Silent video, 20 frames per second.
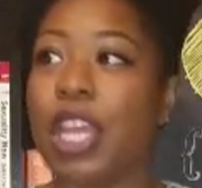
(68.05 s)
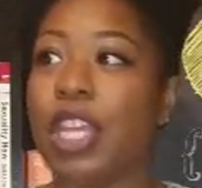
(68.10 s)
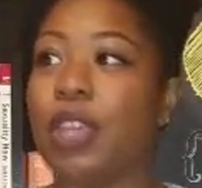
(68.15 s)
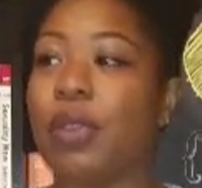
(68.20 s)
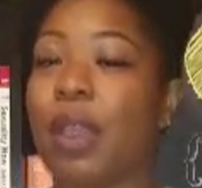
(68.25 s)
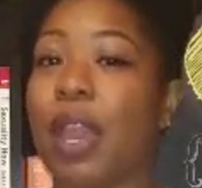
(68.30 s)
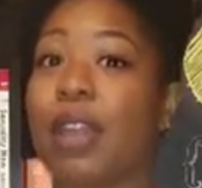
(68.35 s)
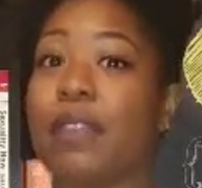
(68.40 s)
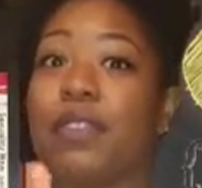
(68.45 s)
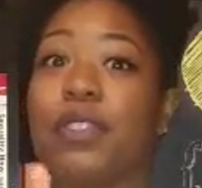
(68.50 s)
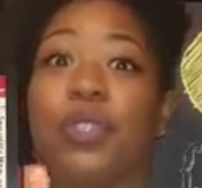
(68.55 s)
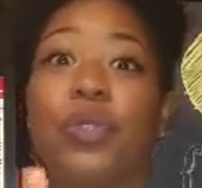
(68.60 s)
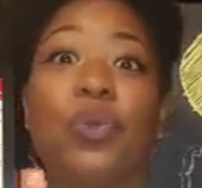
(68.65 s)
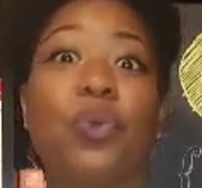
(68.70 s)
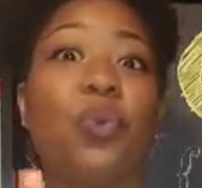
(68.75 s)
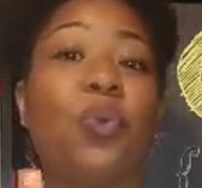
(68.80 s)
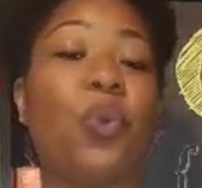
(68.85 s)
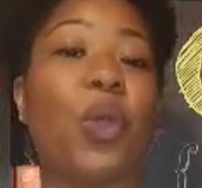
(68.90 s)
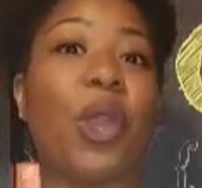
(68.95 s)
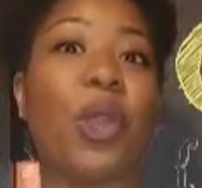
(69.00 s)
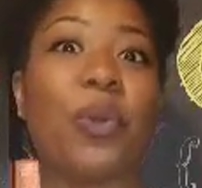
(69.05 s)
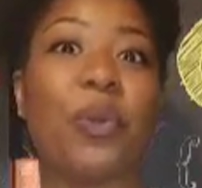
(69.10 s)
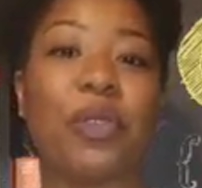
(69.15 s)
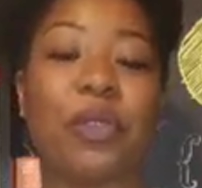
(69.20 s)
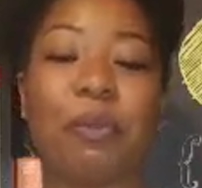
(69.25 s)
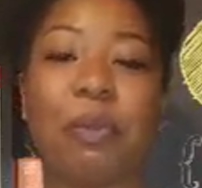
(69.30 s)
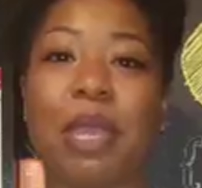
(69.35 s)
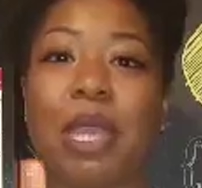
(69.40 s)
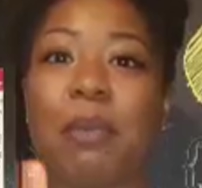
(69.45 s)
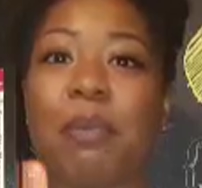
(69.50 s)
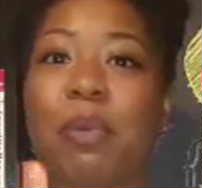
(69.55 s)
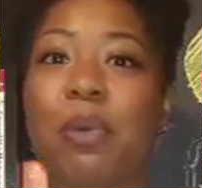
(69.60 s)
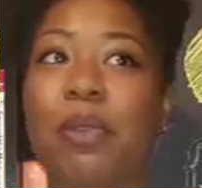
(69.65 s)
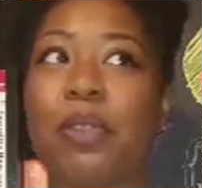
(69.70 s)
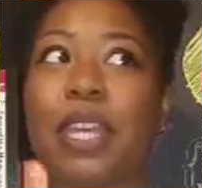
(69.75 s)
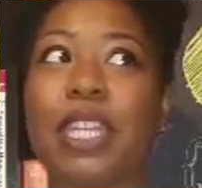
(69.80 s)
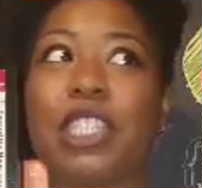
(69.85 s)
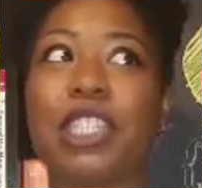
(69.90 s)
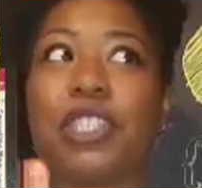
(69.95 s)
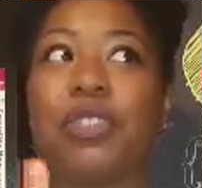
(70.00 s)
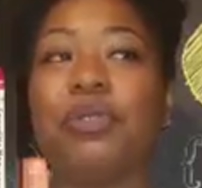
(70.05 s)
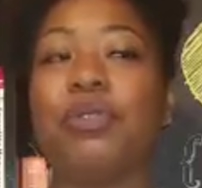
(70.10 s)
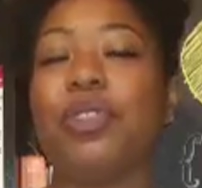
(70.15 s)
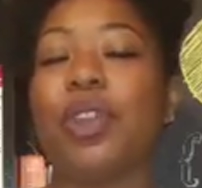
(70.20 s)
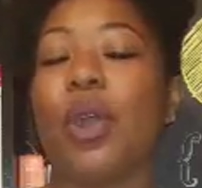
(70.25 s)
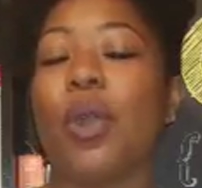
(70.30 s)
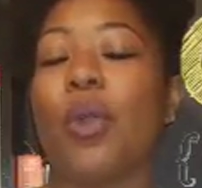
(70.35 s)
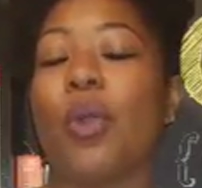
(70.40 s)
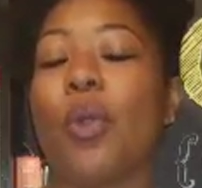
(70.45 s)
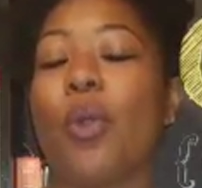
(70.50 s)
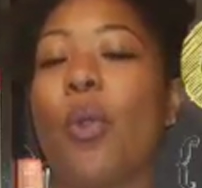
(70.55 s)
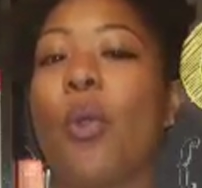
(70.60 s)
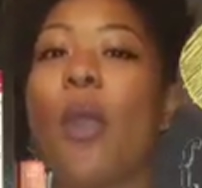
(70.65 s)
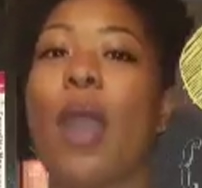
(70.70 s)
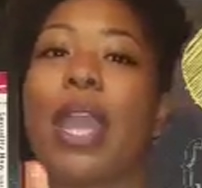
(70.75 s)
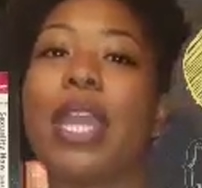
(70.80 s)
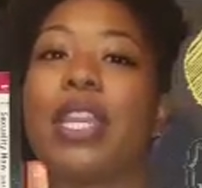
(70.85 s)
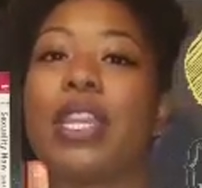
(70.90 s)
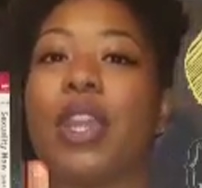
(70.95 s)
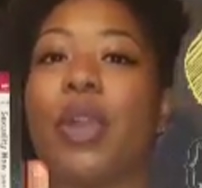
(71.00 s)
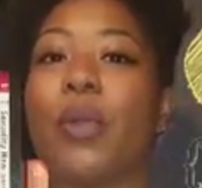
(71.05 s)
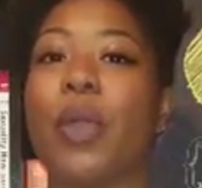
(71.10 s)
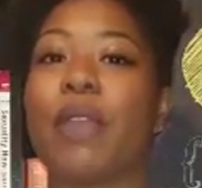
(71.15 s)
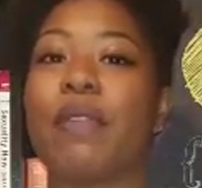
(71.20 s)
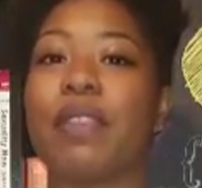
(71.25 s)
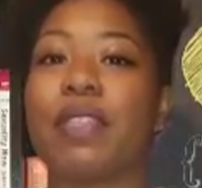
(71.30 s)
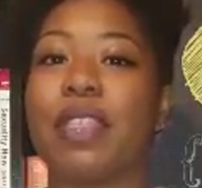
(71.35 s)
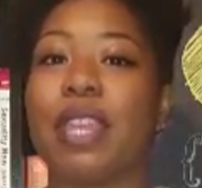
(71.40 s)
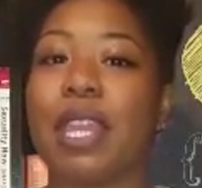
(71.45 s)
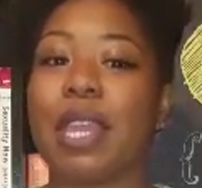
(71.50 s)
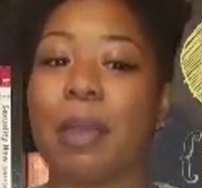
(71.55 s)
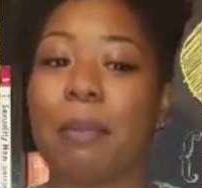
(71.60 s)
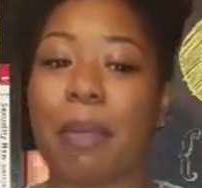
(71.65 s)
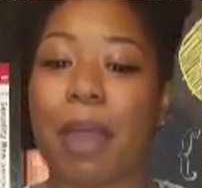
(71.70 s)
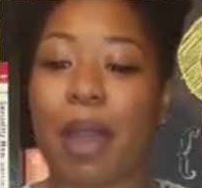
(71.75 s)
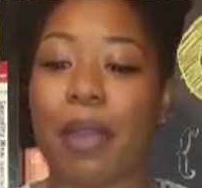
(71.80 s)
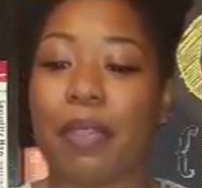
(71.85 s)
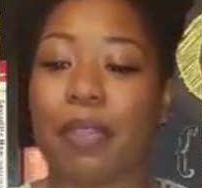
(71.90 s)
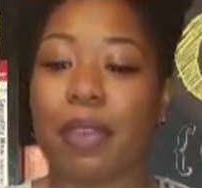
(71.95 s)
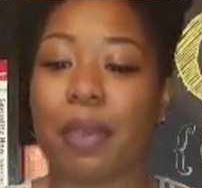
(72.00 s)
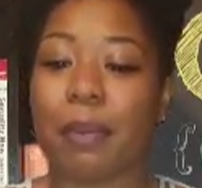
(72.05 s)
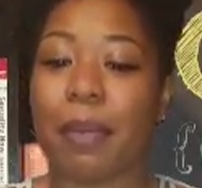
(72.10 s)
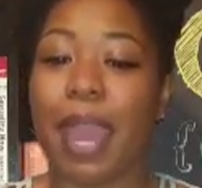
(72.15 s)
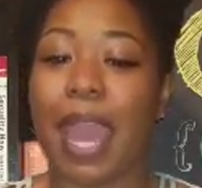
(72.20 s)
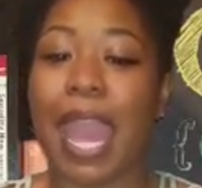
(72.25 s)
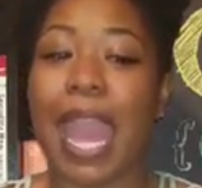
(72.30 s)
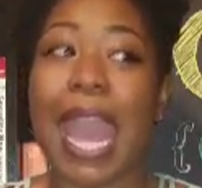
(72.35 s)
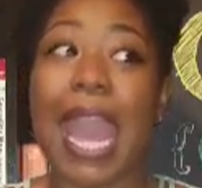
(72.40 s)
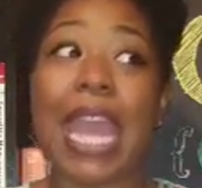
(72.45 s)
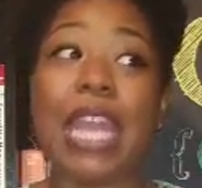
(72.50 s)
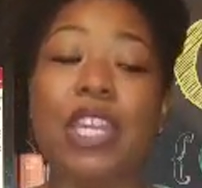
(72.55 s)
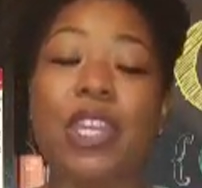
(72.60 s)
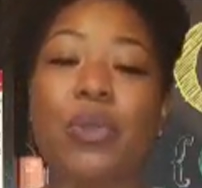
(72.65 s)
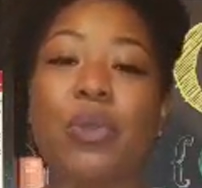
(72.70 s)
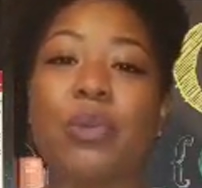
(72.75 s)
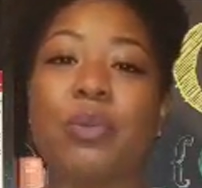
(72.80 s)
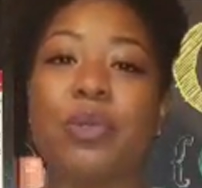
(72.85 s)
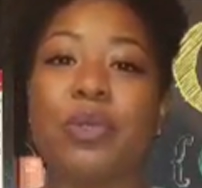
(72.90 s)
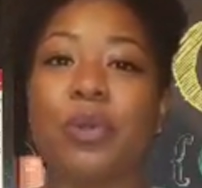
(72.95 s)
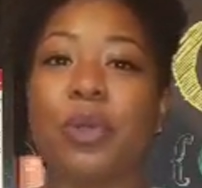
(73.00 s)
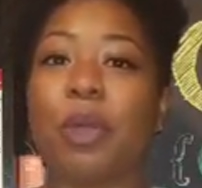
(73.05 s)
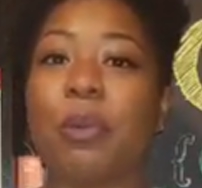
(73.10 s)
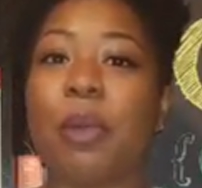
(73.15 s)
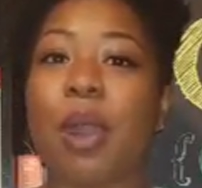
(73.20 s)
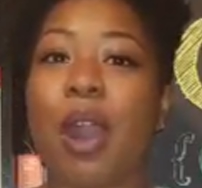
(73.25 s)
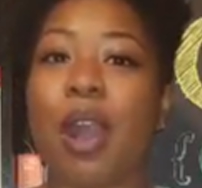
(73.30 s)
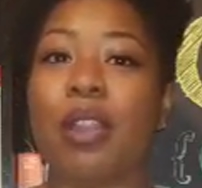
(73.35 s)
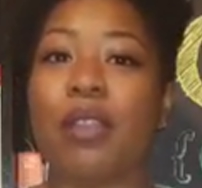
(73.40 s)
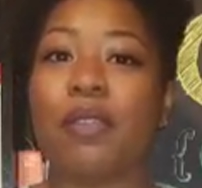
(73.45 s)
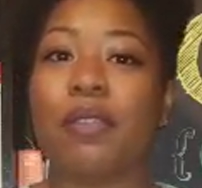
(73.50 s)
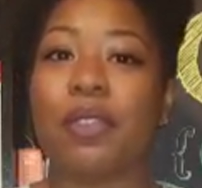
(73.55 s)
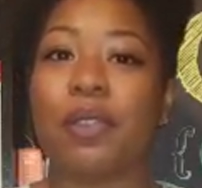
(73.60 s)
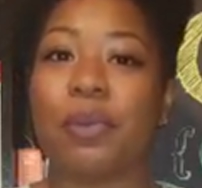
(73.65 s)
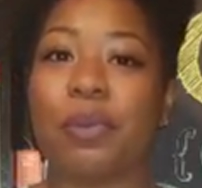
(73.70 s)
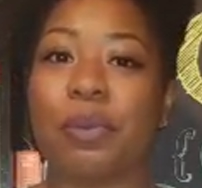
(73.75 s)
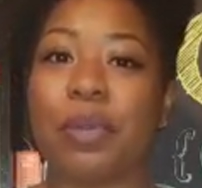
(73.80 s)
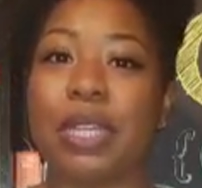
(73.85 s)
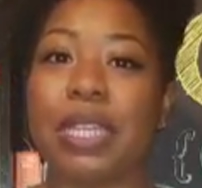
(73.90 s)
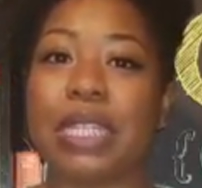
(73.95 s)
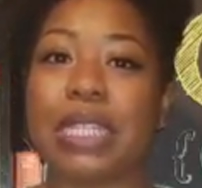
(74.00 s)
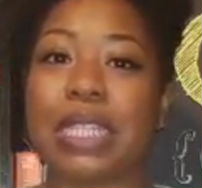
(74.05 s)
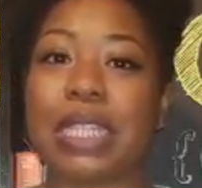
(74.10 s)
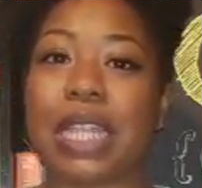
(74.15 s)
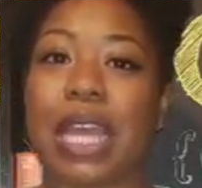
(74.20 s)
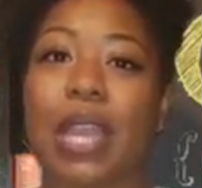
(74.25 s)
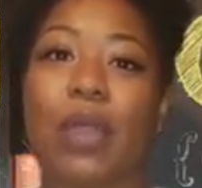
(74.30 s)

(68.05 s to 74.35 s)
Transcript: You have to work with people that you don't quite know everything about them, and you absorb all of the risk.